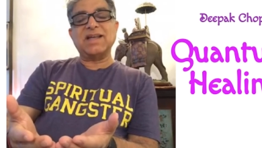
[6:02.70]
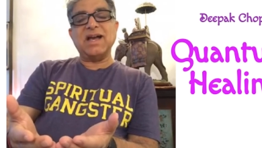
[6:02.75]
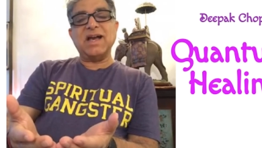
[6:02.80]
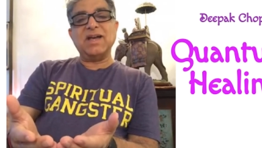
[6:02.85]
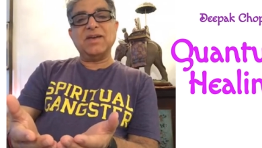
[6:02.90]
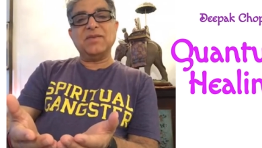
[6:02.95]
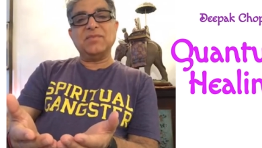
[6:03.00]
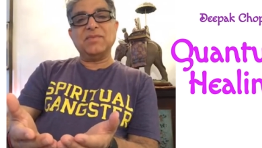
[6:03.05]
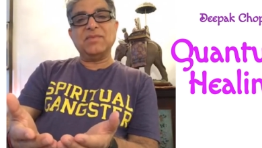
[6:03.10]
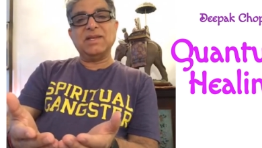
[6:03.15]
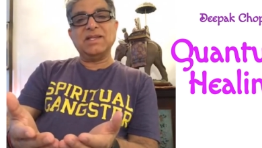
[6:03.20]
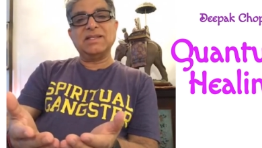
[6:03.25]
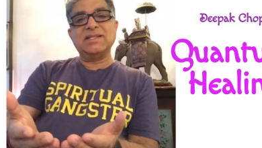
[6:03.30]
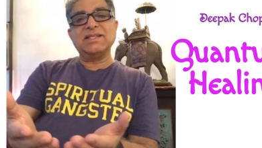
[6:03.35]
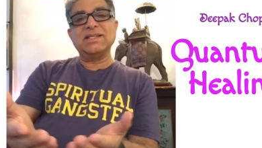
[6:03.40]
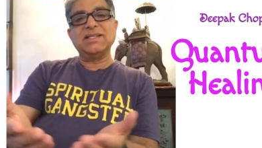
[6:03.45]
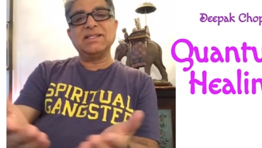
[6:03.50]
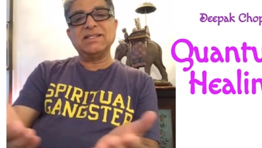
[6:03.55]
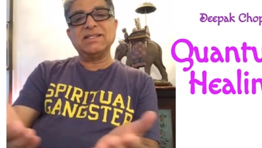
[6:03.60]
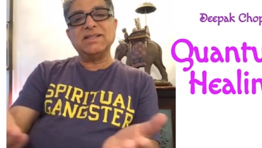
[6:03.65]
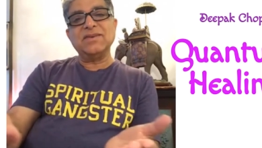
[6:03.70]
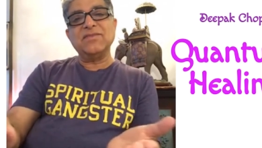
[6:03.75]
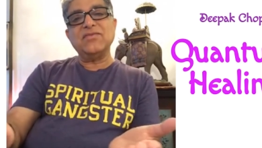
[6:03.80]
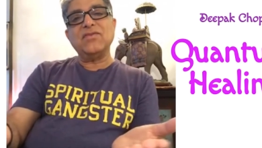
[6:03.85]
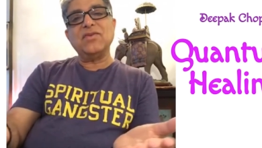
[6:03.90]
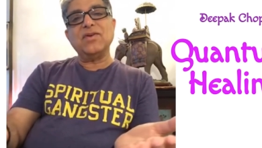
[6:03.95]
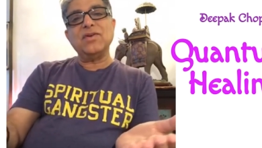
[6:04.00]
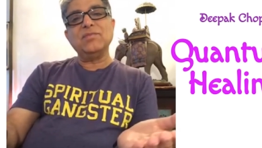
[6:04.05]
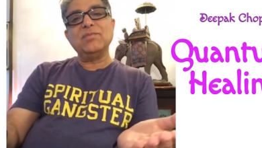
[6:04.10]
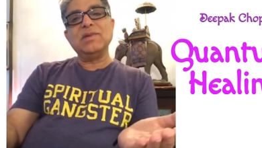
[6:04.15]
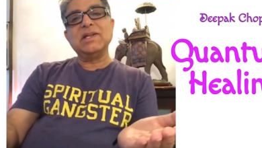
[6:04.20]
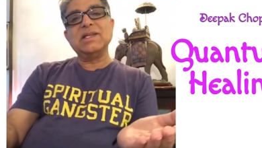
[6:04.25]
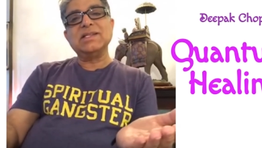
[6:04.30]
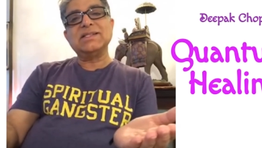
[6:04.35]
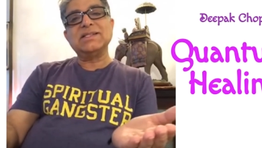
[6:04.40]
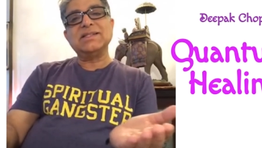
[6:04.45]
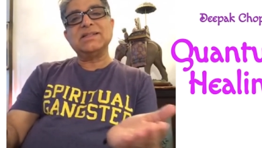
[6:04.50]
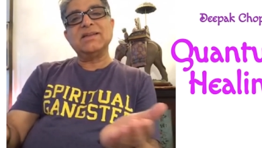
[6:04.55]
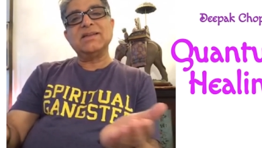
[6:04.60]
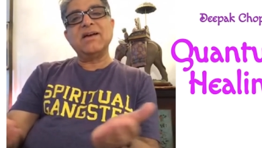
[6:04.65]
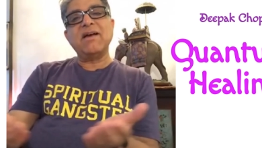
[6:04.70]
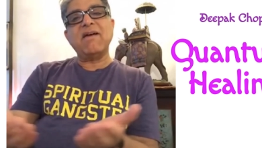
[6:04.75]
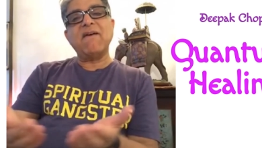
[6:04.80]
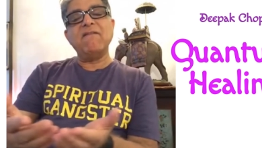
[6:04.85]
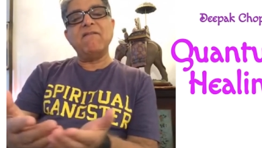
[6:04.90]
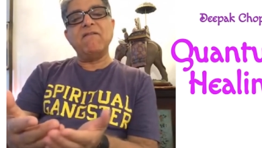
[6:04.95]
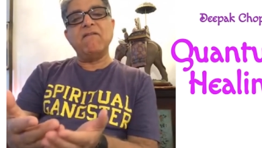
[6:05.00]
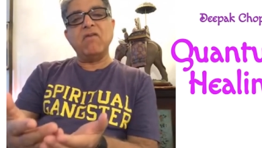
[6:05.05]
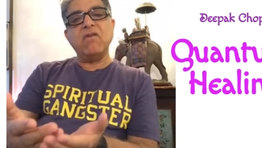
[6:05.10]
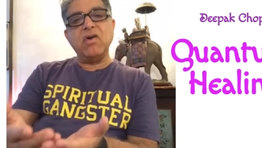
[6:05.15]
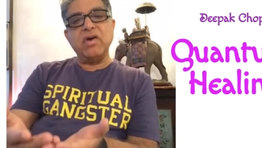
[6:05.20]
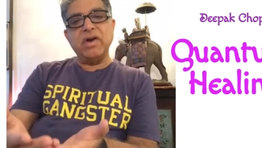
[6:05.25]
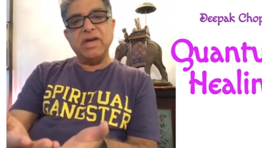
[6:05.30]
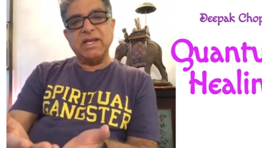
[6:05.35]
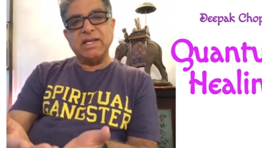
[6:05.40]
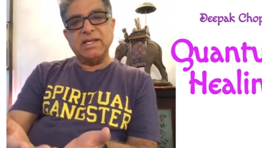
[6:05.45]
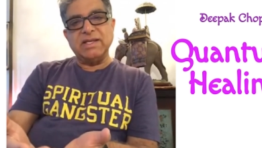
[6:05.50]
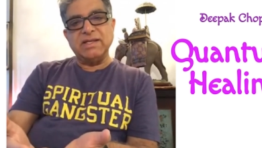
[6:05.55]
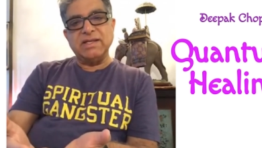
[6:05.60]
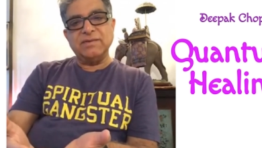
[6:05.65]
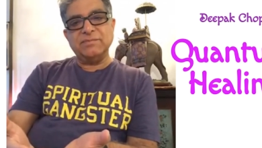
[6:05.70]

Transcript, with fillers: time. It is the formless void.